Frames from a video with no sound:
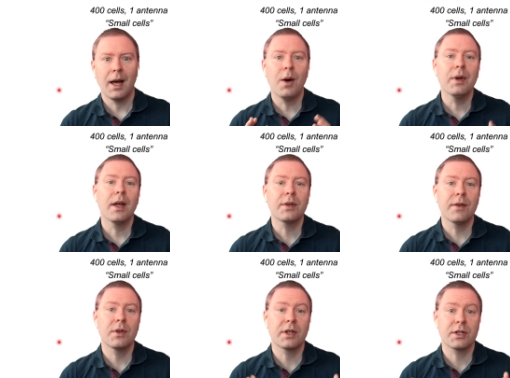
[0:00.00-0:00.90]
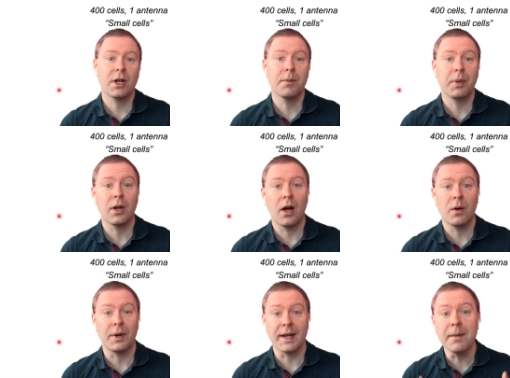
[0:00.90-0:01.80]
I will now give you an example
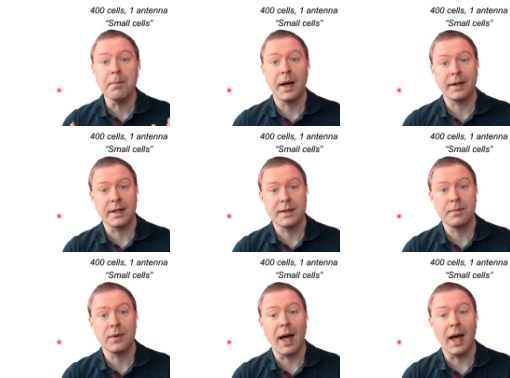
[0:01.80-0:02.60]
of what impact this